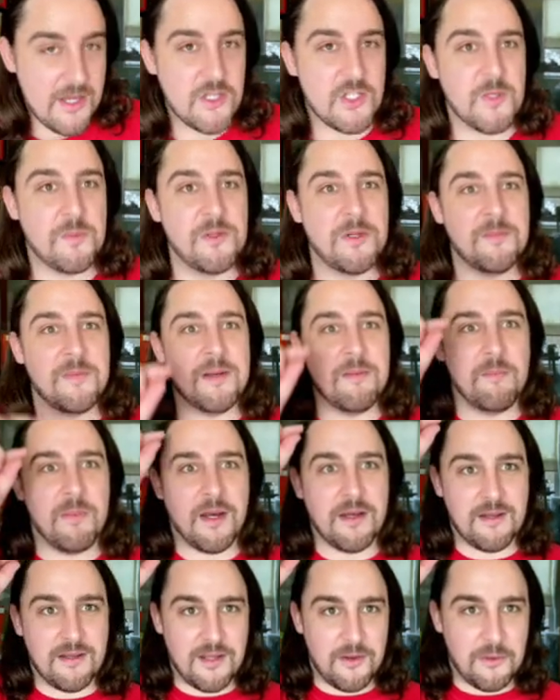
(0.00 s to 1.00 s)
She put them in a
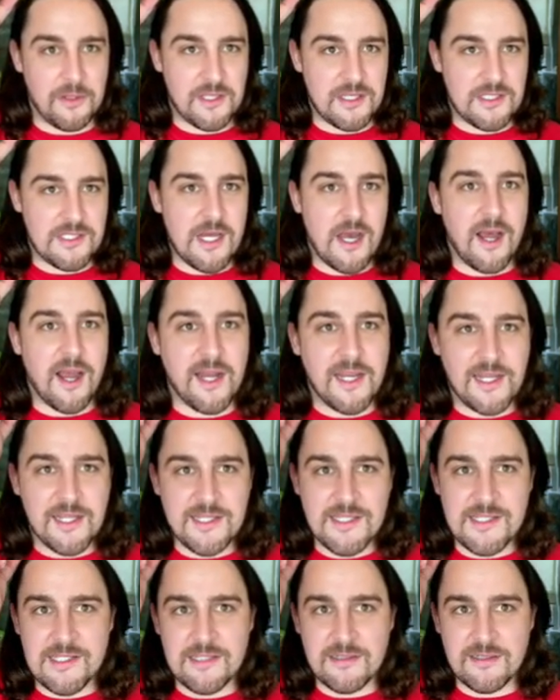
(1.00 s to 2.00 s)
bun. They were the
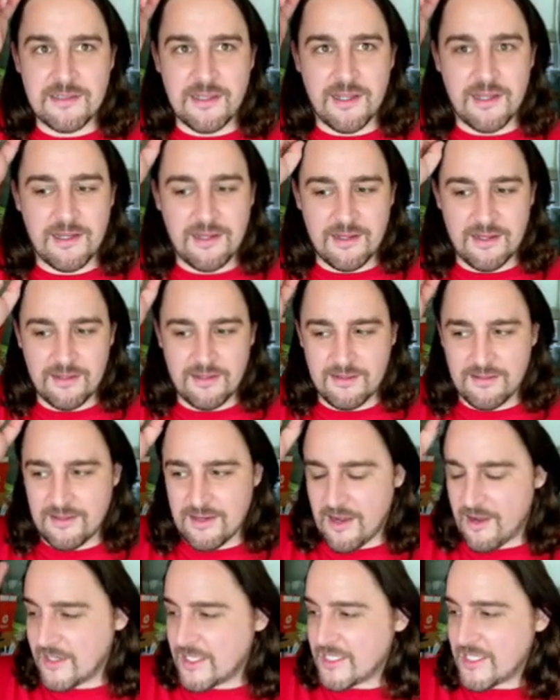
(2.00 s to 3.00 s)
tiniest little, like,
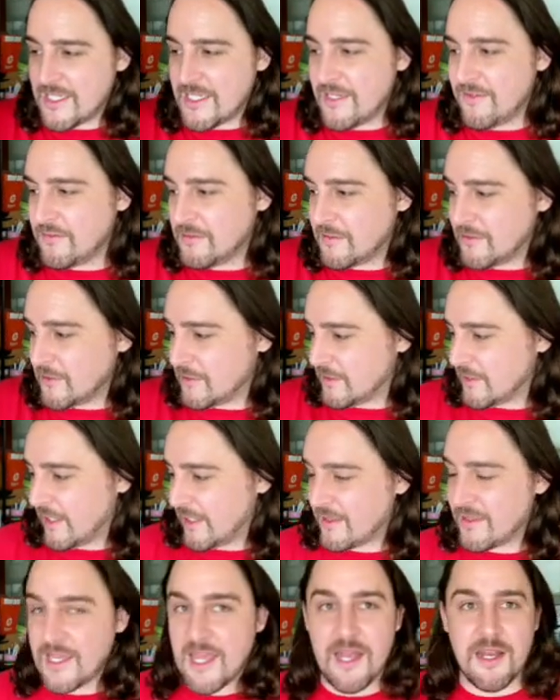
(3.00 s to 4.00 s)
oh, it didn't even look
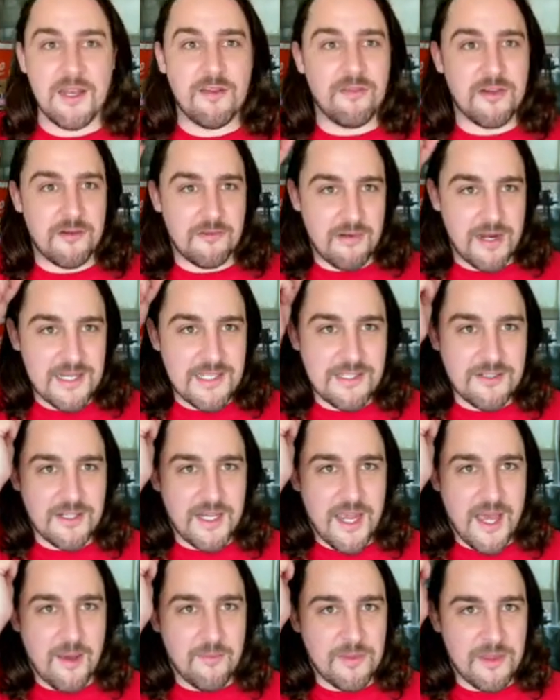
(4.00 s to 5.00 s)
like the end of an eraser
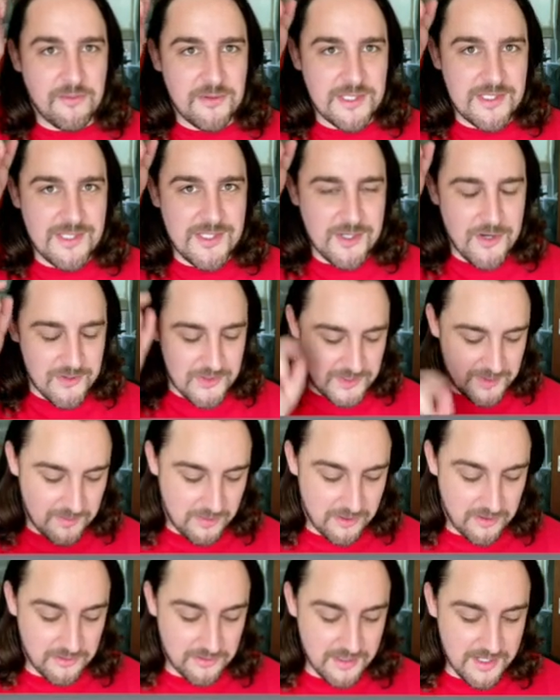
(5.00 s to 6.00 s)
cap. They were so
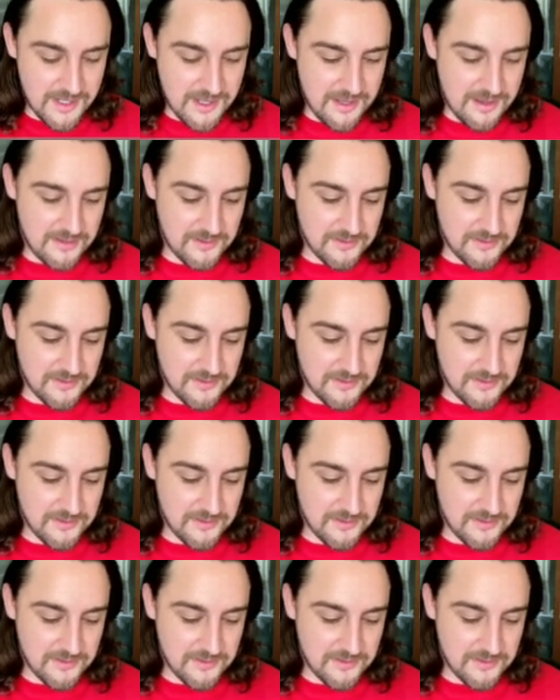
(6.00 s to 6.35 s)
small. It